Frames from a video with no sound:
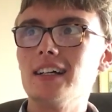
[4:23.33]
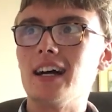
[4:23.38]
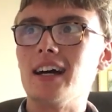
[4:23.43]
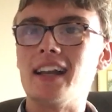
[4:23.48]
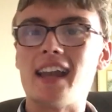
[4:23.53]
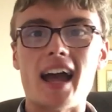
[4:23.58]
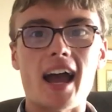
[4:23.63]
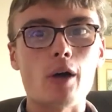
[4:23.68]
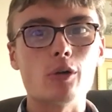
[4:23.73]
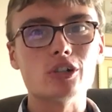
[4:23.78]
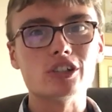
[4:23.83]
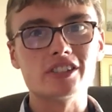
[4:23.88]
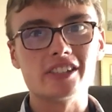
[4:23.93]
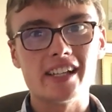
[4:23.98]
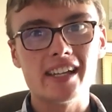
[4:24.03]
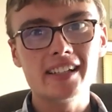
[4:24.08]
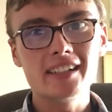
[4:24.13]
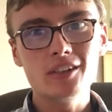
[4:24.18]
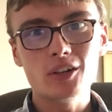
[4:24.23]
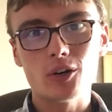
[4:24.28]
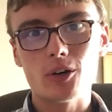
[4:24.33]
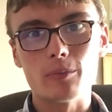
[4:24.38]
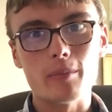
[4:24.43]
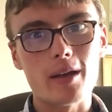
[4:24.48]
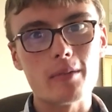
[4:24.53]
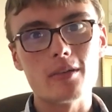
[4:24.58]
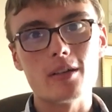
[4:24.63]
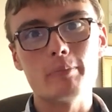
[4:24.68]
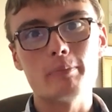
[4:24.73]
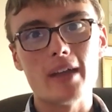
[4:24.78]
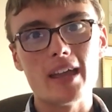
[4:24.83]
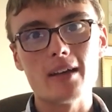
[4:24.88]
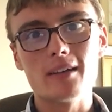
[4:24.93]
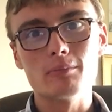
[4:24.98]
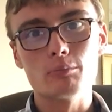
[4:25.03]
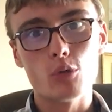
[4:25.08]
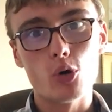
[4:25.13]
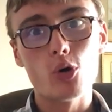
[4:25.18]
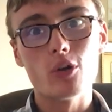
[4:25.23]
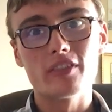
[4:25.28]
an hour in or maybe a
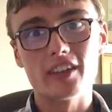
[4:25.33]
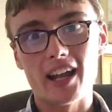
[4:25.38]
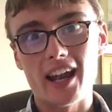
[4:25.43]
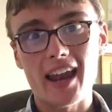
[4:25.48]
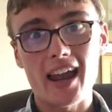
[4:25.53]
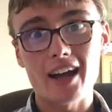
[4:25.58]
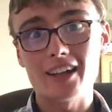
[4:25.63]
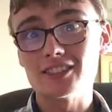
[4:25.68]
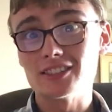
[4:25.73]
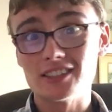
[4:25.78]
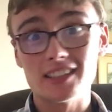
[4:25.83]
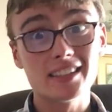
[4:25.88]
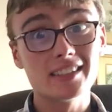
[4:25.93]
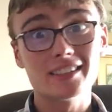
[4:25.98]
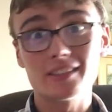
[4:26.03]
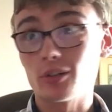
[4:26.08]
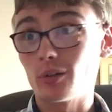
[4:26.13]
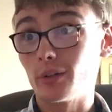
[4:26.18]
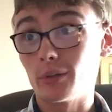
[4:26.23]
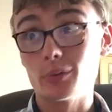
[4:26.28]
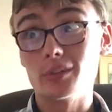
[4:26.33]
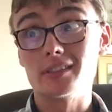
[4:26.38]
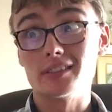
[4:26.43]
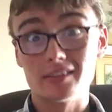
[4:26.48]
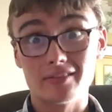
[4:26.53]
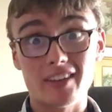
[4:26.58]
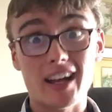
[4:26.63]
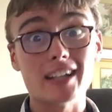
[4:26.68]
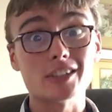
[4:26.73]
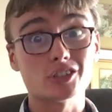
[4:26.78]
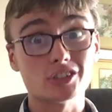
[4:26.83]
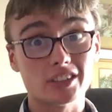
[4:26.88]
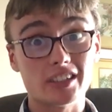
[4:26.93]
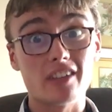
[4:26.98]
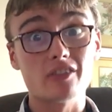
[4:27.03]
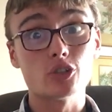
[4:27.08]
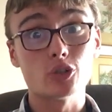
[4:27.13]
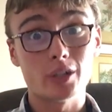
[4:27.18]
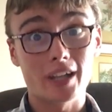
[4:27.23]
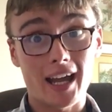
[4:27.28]
bit more than an hour in so it was that just
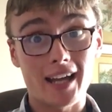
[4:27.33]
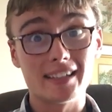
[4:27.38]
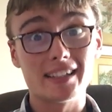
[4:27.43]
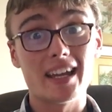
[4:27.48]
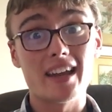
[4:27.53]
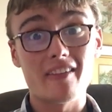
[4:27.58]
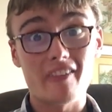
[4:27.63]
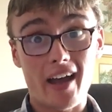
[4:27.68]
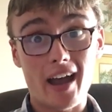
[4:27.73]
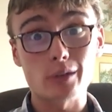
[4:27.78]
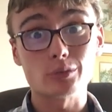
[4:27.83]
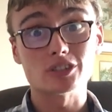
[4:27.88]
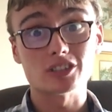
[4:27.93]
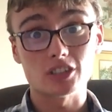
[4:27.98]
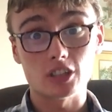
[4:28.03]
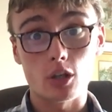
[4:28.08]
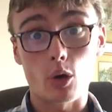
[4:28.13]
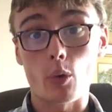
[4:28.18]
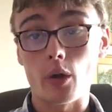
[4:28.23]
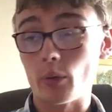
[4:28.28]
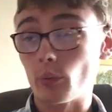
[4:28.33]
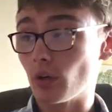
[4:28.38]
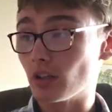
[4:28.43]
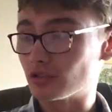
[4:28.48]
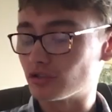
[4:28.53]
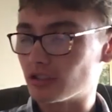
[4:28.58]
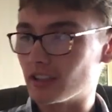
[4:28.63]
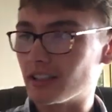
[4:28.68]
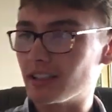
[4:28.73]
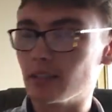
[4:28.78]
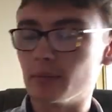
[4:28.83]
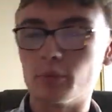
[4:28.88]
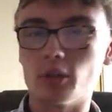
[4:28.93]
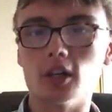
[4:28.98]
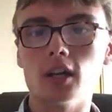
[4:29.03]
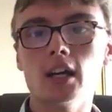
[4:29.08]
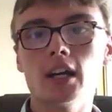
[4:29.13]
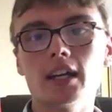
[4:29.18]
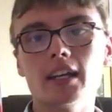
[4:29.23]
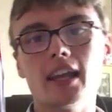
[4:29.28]
gives you an idea of how slow it was really
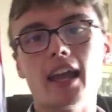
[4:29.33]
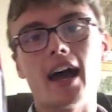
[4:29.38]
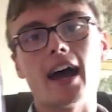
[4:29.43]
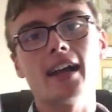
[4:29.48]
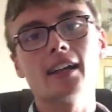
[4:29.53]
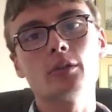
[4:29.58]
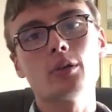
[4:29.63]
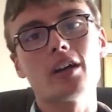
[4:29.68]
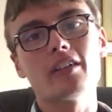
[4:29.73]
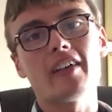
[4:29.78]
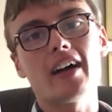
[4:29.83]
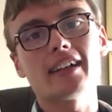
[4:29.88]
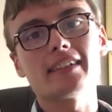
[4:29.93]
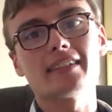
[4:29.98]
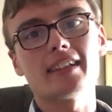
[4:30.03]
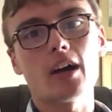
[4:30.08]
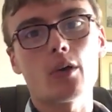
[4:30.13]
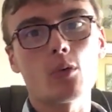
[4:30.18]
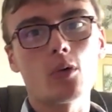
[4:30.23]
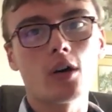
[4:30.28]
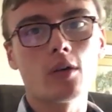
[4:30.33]
but yeah anyway that's that